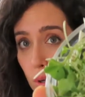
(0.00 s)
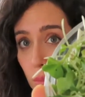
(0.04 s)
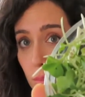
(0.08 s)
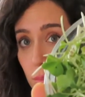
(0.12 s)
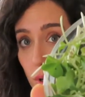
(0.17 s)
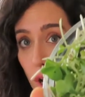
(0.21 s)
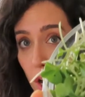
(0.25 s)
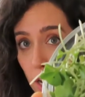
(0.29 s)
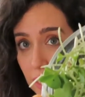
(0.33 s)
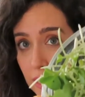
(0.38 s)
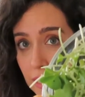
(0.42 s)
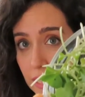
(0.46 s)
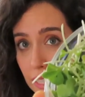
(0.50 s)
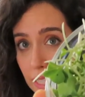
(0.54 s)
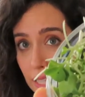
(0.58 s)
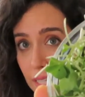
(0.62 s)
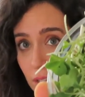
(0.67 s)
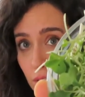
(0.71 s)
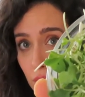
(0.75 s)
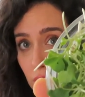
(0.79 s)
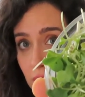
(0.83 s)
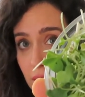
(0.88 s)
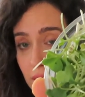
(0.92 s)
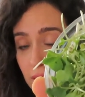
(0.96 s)
broccoli
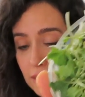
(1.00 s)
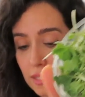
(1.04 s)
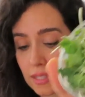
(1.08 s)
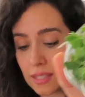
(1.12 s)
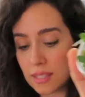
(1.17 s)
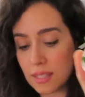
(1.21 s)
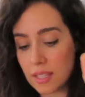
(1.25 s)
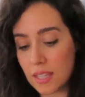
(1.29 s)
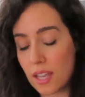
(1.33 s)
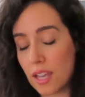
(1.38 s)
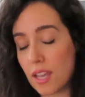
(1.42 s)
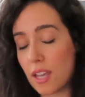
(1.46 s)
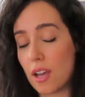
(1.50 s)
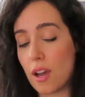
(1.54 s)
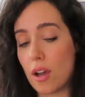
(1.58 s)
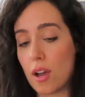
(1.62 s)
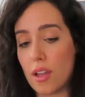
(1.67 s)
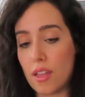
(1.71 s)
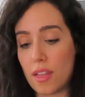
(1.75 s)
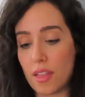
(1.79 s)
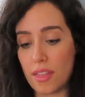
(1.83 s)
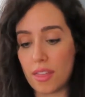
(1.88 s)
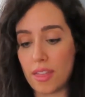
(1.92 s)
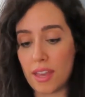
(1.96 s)
greens,
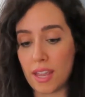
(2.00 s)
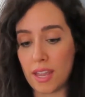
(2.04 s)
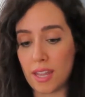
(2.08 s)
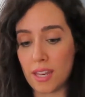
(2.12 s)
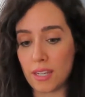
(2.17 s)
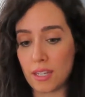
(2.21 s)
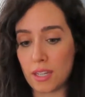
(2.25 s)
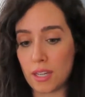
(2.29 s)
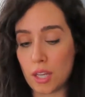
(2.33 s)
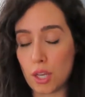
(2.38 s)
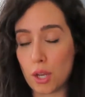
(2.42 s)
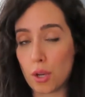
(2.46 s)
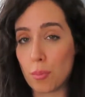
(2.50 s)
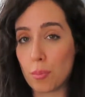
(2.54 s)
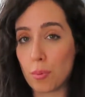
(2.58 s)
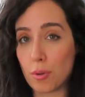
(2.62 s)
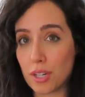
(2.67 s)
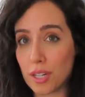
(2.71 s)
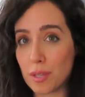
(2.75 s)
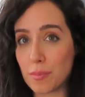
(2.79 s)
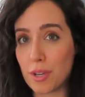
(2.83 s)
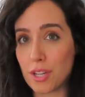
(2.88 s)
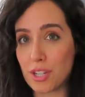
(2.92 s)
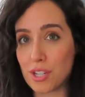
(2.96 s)
then you're
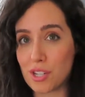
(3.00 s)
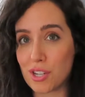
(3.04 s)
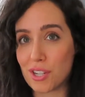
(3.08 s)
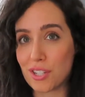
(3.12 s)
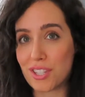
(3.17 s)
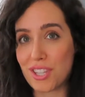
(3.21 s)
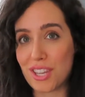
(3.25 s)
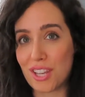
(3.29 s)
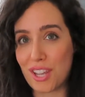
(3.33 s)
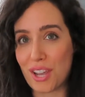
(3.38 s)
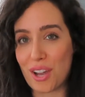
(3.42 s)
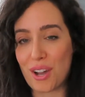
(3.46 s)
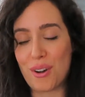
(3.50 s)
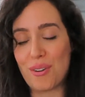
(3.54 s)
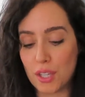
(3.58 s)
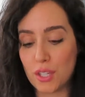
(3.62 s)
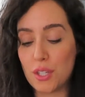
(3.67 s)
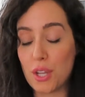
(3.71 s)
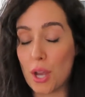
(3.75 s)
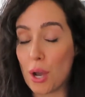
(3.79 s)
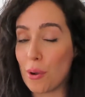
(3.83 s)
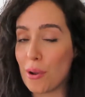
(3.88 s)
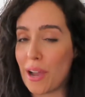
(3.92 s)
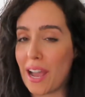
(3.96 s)
pretty much good to go.
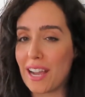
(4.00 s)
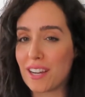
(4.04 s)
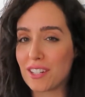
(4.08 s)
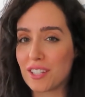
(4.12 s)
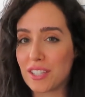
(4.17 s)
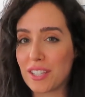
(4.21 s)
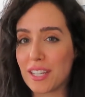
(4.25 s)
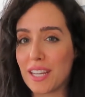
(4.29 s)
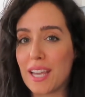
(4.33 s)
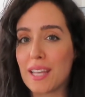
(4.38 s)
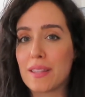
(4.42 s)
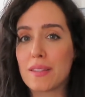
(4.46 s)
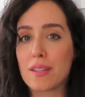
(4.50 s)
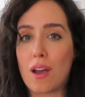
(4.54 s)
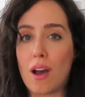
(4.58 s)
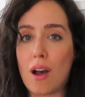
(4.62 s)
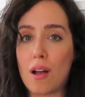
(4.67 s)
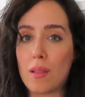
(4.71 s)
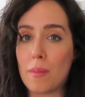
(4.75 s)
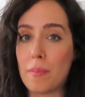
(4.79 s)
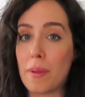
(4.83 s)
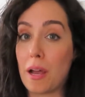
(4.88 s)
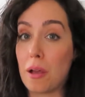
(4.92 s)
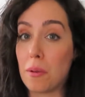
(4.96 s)
No, actually, it's
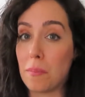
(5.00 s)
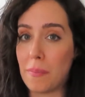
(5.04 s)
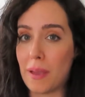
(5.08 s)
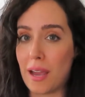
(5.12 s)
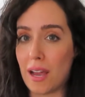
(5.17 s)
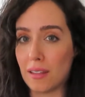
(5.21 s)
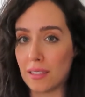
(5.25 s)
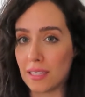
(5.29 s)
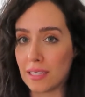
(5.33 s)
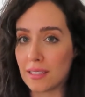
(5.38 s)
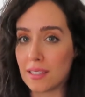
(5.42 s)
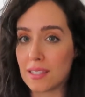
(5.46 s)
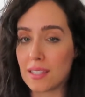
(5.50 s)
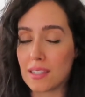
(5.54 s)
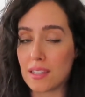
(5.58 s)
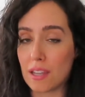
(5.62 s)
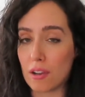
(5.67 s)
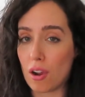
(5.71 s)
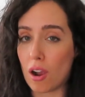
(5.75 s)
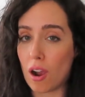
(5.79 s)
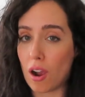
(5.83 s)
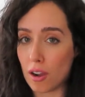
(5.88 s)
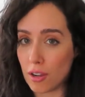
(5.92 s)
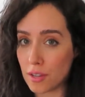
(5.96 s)
all about balance.
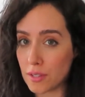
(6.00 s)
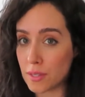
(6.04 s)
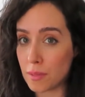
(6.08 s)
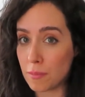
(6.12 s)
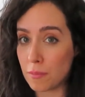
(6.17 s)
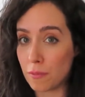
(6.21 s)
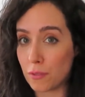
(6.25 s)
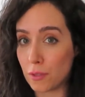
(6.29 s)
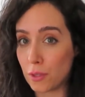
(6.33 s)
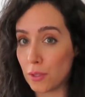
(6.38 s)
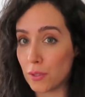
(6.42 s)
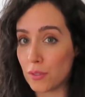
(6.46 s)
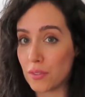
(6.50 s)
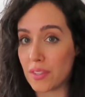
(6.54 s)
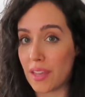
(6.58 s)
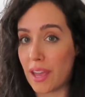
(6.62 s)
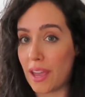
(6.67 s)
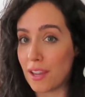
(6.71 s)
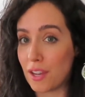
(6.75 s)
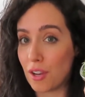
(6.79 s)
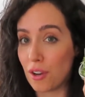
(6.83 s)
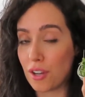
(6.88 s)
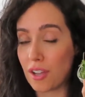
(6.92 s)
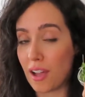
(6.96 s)
There are some foods
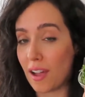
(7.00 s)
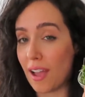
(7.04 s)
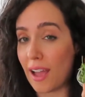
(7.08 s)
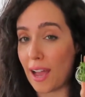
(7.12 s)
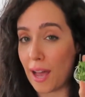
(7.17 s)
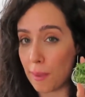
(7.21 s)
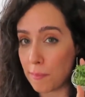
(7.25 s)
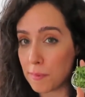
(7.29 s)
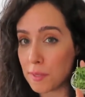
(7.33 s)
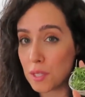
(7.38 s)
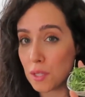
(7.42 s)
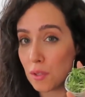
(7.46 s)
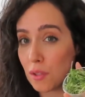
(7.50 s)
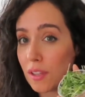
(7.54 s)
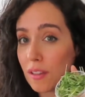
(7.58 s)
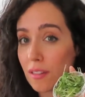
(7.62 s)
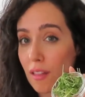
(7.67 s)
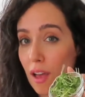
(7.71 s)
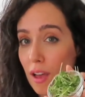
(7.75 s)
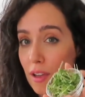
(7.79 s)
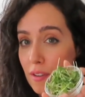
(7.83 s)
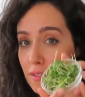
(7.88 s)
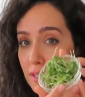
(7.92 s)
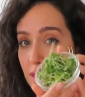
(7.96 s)
that your gut absolutely
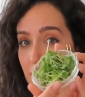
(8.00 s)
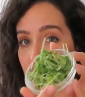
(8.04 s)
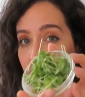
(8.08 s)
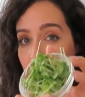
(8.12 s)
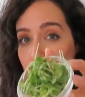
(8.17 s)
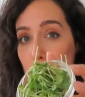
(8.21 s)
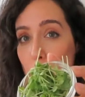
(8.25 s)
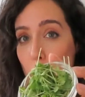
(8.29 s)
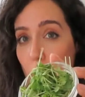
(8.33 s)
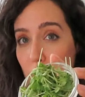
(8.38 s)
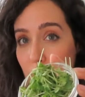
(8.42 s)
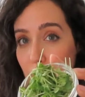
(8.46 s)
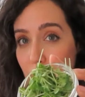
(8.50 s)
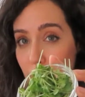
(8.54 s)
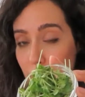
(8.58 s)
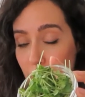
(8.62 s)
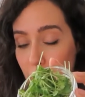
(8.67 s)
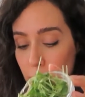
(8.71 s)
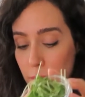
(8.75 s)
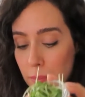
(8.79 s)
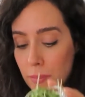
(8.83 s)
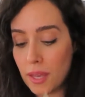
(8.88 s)
loves. This is one of them.